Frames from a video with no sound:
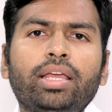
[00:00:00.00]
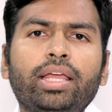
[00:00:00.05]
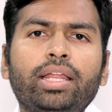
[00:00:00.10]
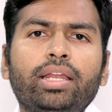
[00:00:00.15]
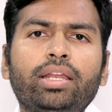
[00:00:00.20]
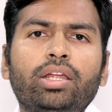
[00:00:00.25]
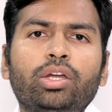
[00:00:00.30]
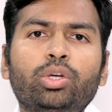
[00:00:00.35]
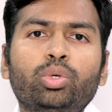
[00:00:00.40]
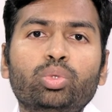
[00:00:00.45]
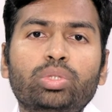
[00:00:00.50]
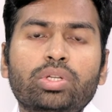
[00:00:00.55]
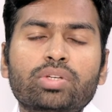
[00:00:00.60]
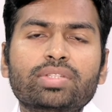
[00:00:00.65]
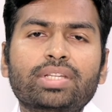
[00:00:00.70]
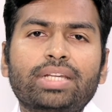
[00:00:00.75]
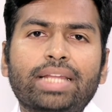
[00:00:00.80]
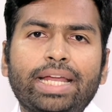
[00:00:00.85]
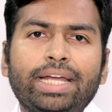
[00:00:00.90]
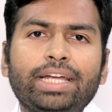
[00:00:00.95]
in
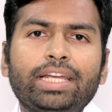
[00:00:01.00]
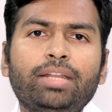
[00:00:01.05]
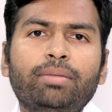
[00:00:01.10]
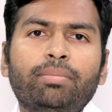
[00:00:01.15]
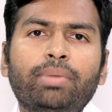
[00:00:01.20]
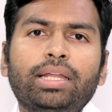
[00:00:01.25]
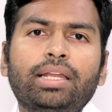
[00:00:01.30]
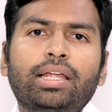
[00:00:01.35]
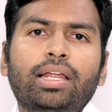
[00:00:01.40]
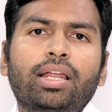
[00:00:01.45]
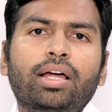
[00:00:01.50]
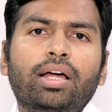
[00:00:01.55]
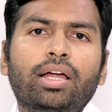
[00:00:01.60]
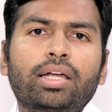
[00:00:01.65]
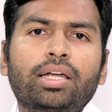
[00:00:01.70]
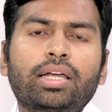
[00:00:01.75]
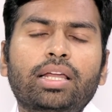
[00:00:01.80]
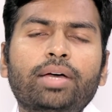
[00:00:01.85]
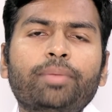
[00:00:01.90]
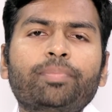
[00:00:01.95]
2019 by
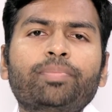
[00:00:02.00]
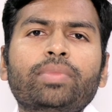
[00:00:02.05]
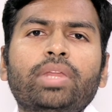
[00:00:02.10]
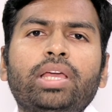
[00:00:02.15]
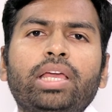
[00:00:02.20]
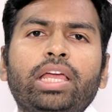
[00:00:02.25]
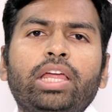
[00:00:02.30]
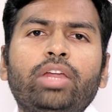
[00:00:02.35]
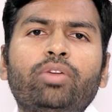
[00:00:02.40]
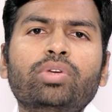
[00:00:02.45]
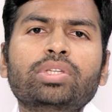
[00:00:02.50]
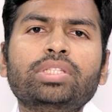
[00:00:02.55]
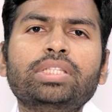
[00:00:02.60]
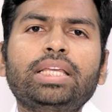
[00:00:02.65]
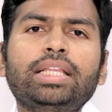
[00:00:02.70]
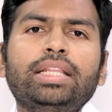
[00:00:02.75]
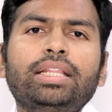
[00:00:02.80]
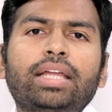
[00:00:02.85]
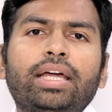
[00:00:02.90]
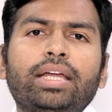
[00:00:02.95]
Nalagatla, it was
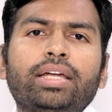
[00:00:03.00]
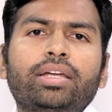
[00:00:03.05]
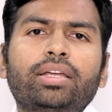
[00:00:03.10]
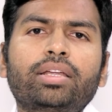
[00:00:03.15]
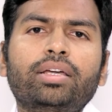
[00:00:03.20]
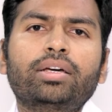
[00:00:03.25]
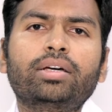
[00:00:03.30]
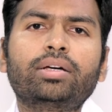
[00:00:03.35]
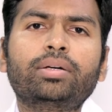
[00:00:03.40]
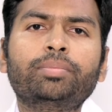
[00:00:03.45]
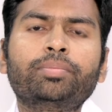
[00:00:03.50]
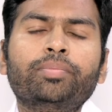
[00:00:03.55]
seen that